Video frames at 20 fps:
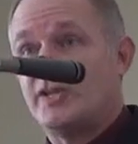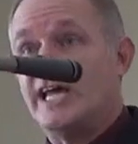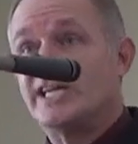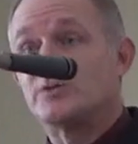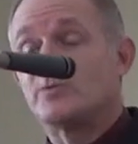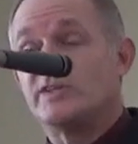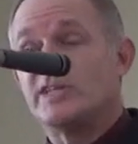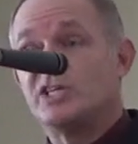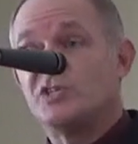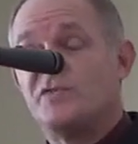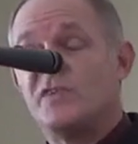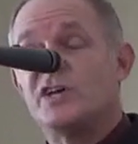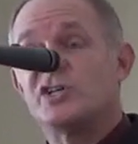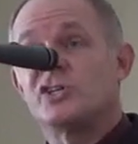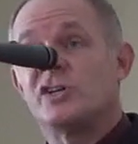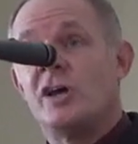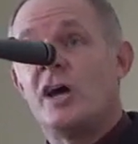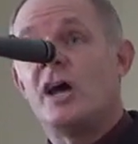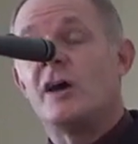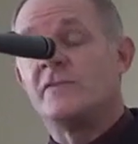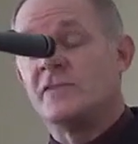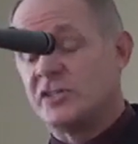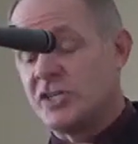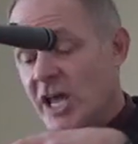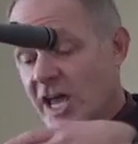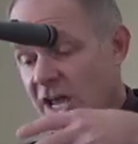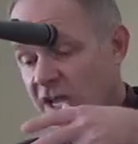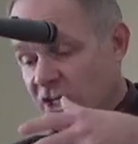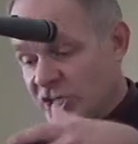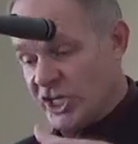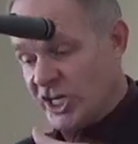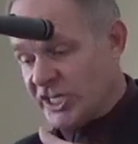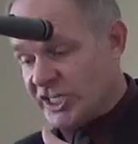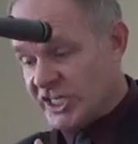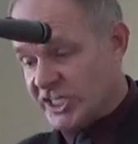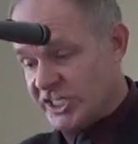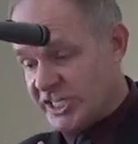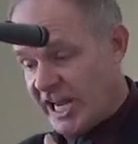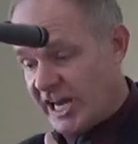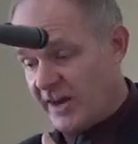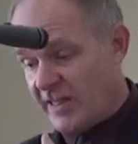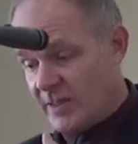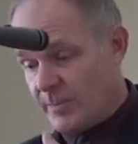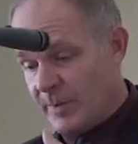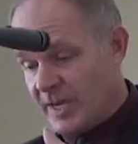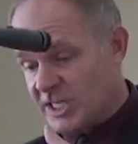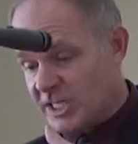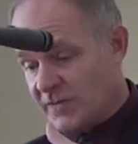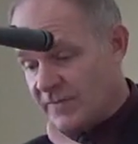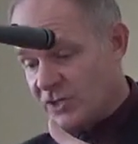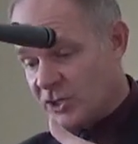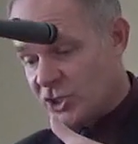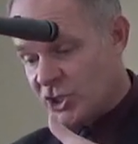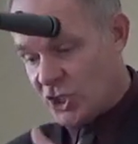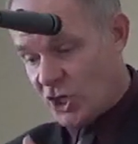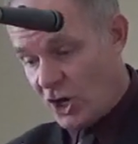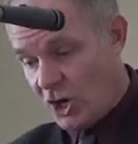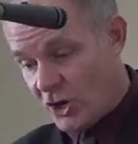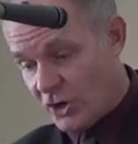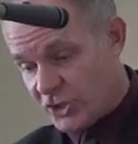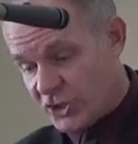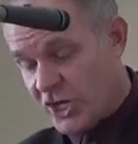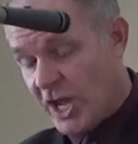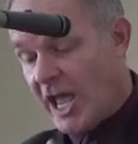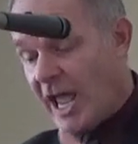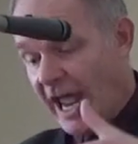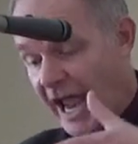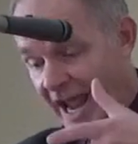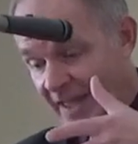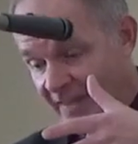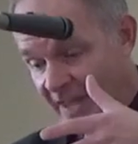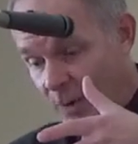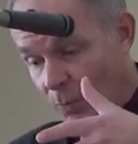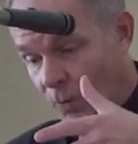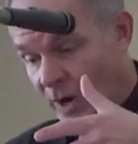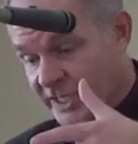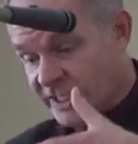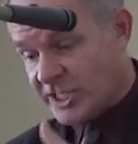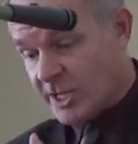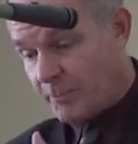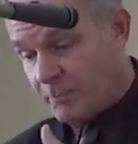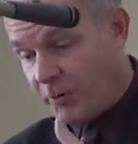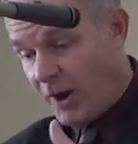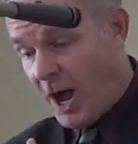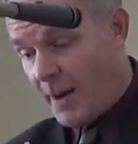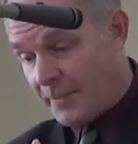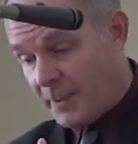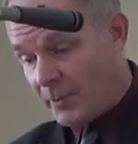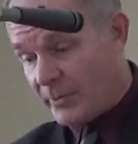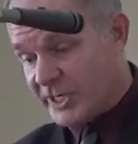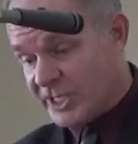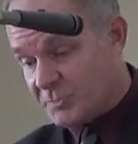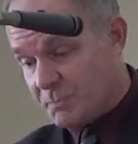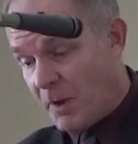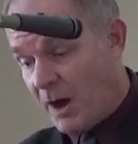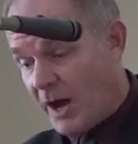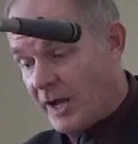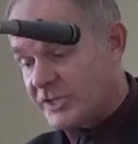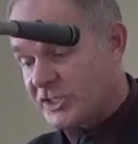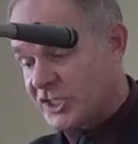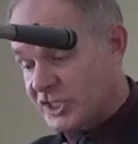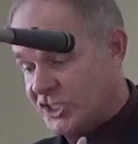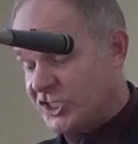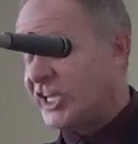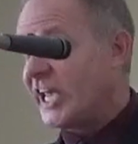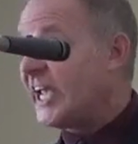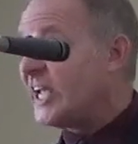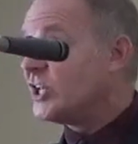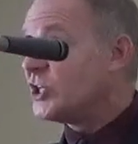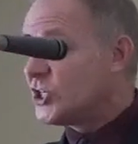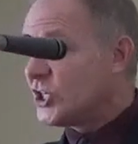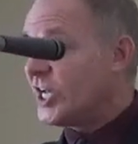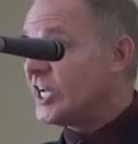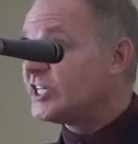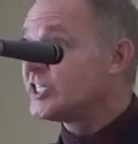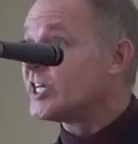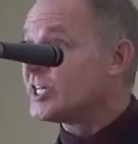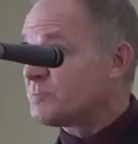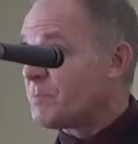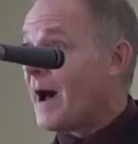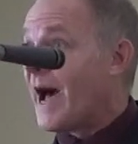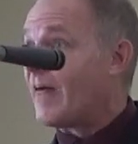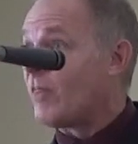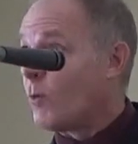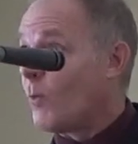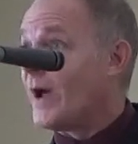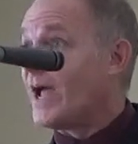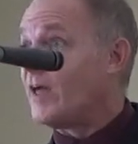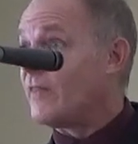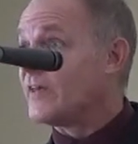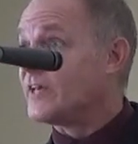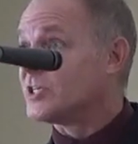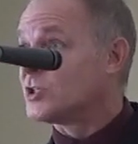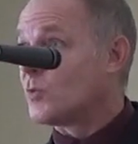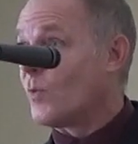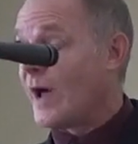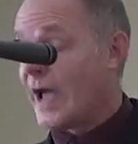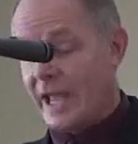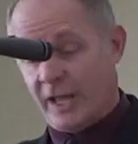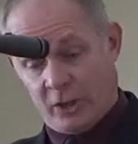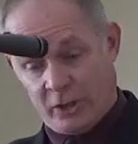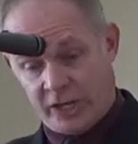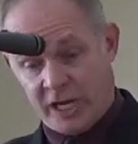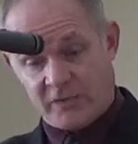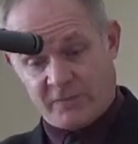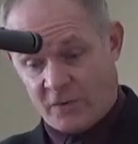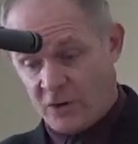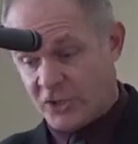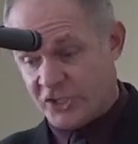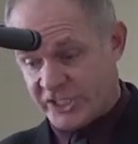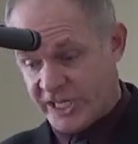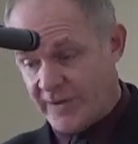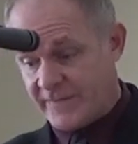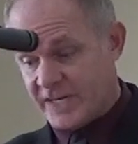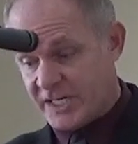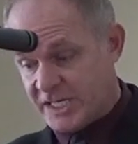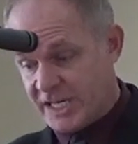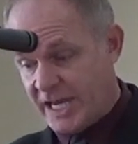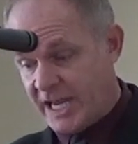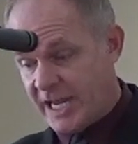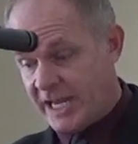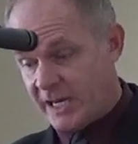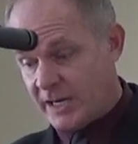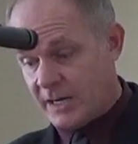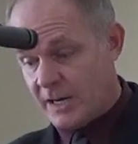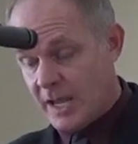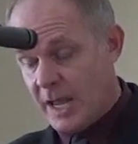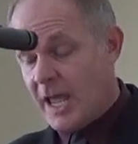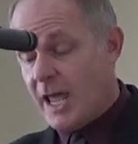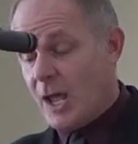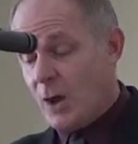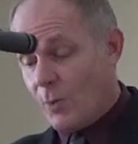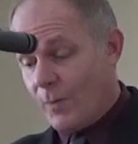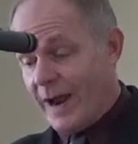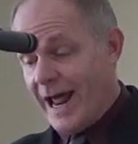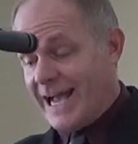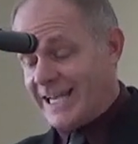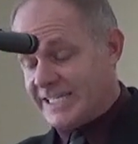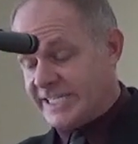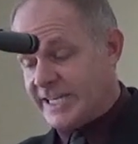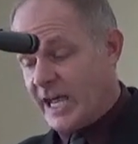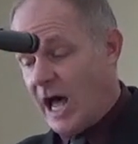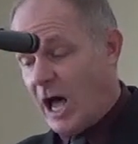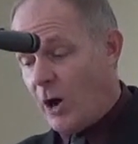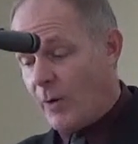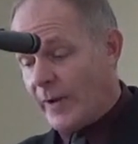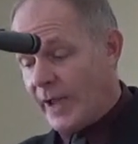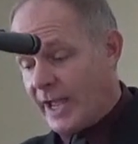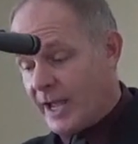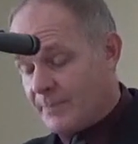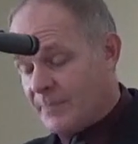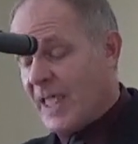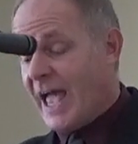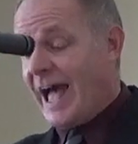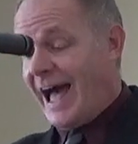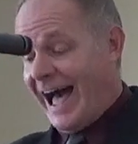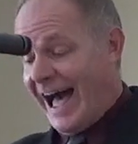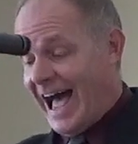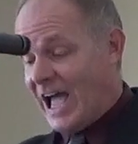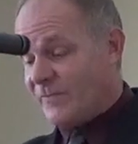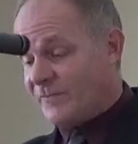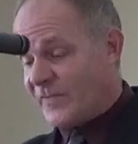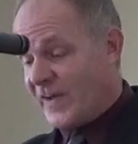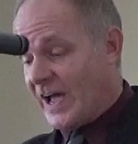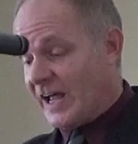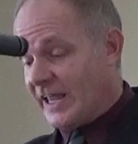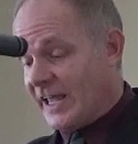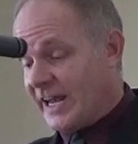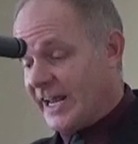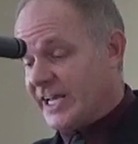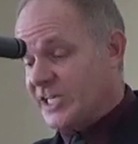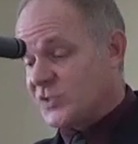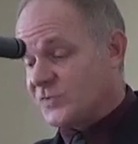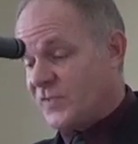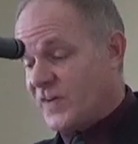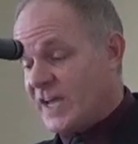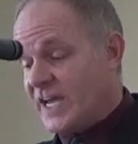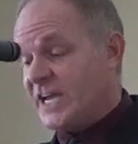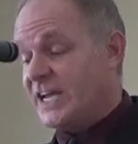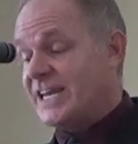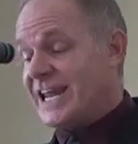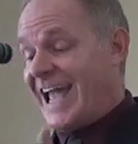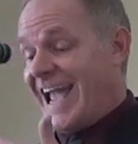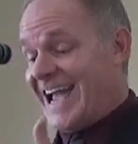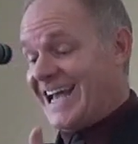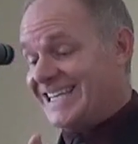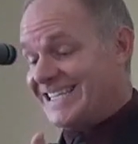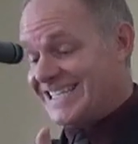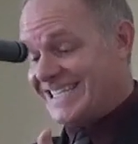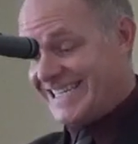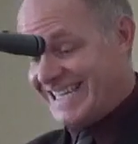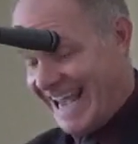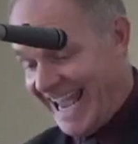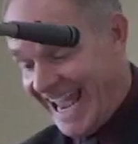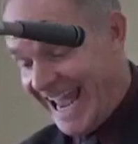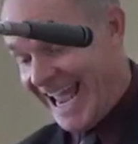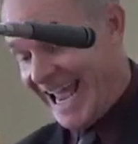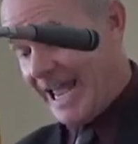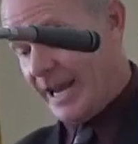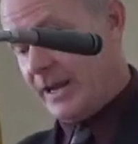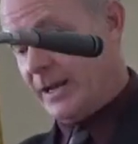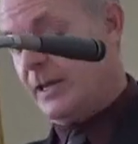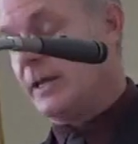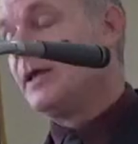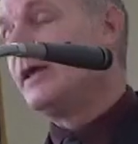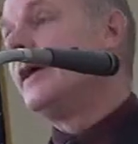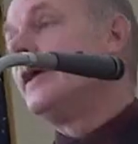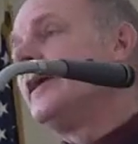That's what this vision of is Jesus standing in the midst of his church. And then what's the proper response to seeing Jesus, by the way, this way? Look at verse 17. When I saw him, I fell at his feet as dead.